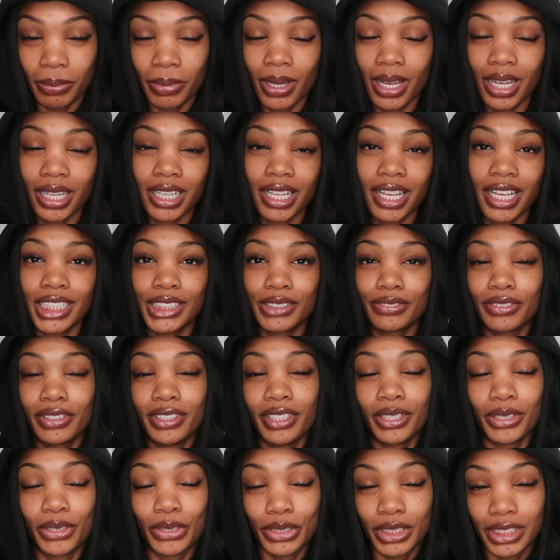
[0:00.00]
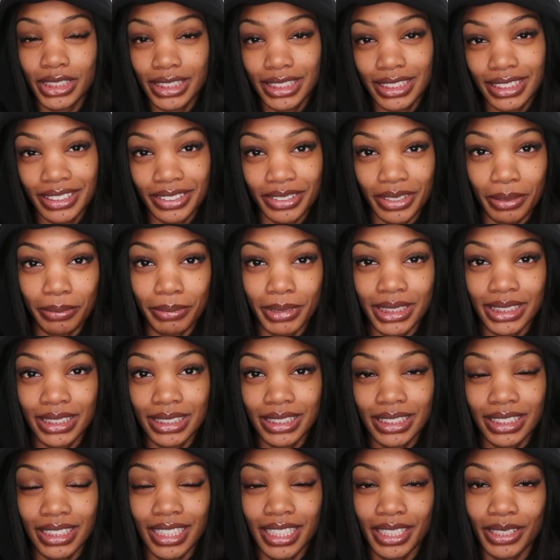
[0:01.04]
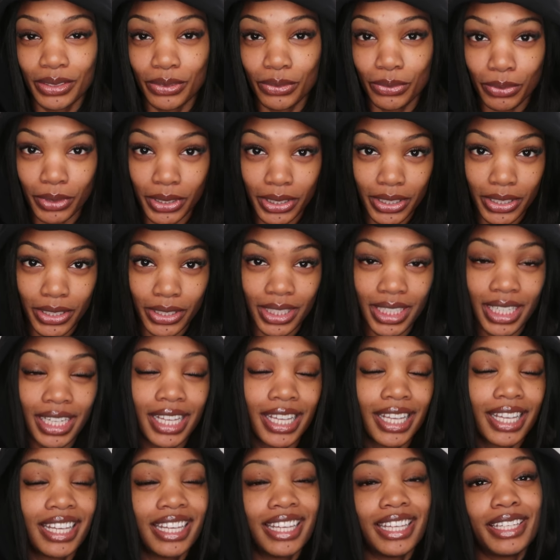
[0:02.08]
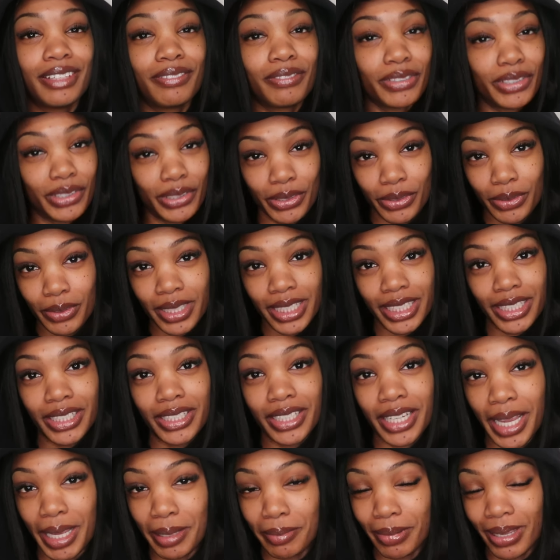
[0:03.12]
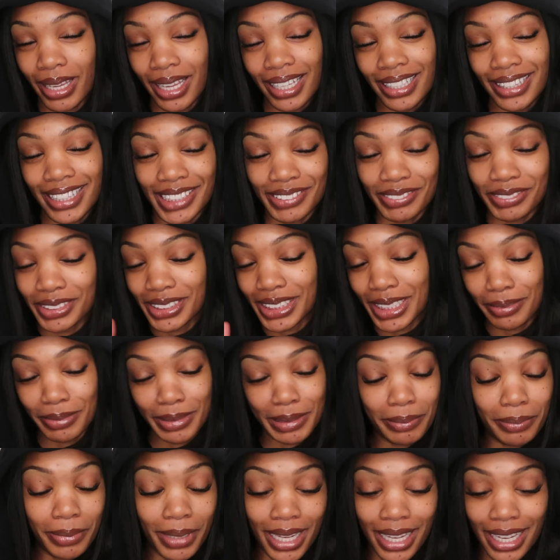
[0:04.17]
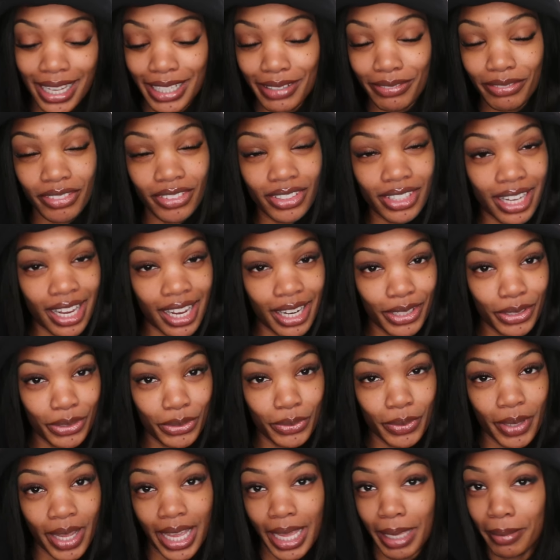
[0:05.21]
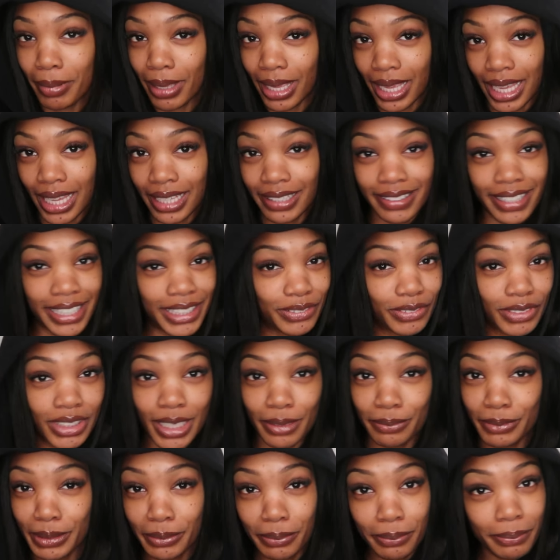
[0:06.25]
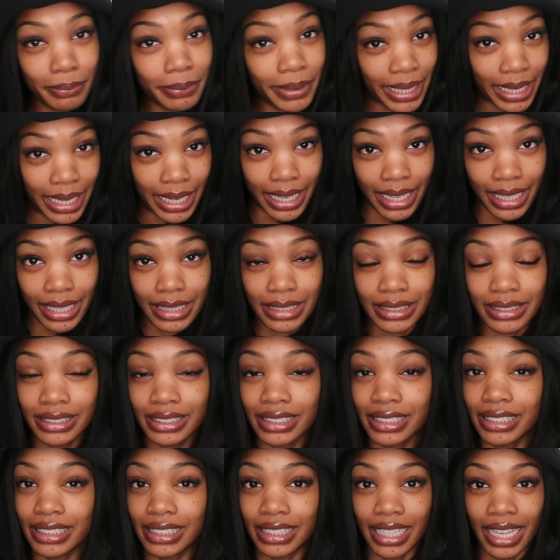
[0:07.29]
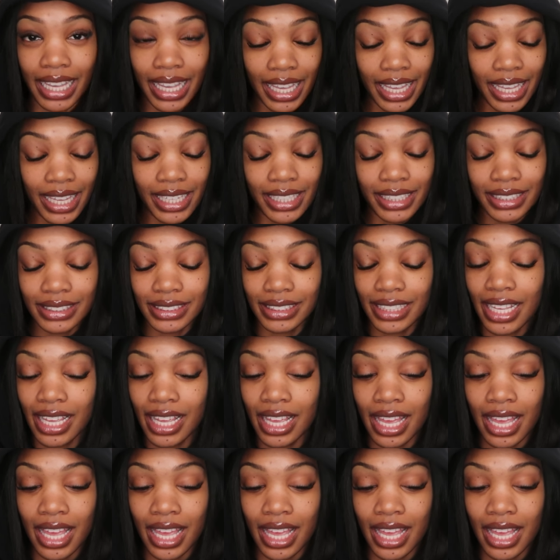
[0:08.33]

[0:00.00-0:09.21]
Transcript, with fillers: a podcast for young Christians on a mission to light the world. If you're new here, hey babe, thanks for stopping by. If you're not new, hey babe, thanks for coming back. Today's